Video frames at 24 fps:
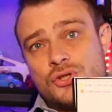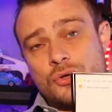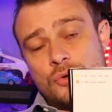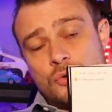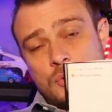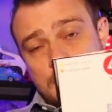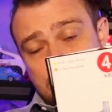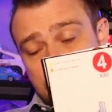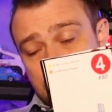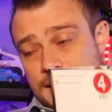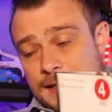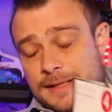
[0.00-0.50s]

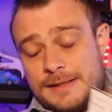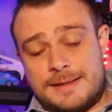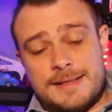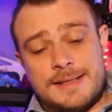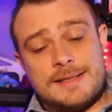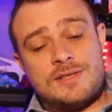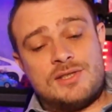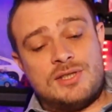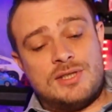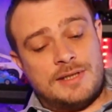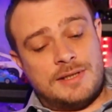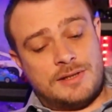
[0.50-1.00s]
So I
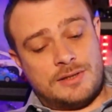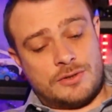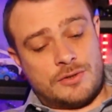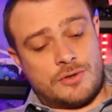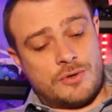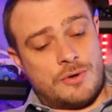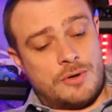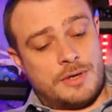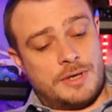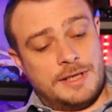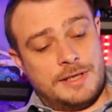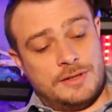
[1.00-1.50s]
attached it
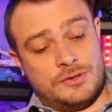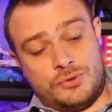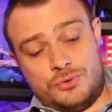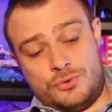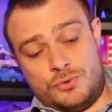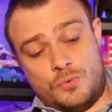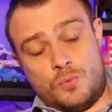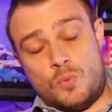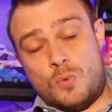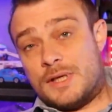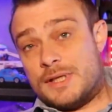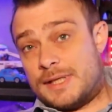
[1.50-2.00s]
according
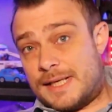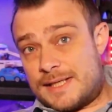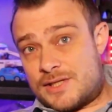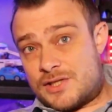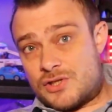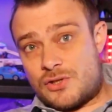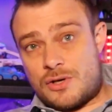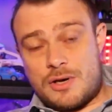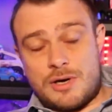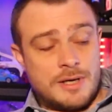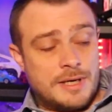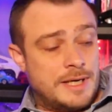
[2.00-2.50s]
to what I
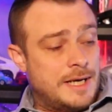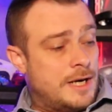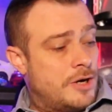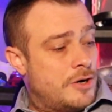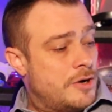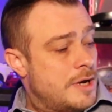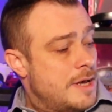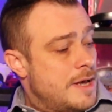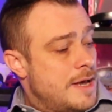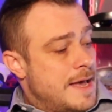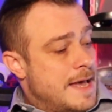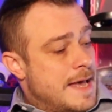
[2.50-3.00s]
saw
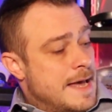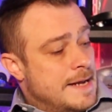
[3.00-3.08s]
here